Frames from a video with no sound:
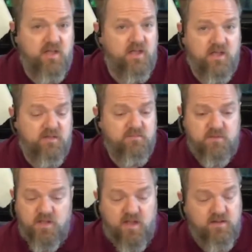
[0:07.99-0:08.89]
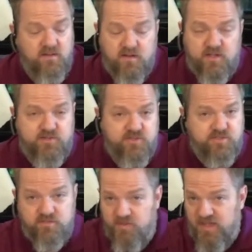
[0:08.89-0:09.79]
I am not an
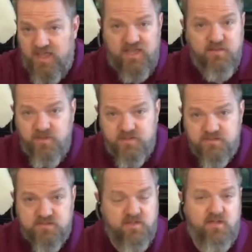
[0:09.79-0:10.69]
electrician by any means.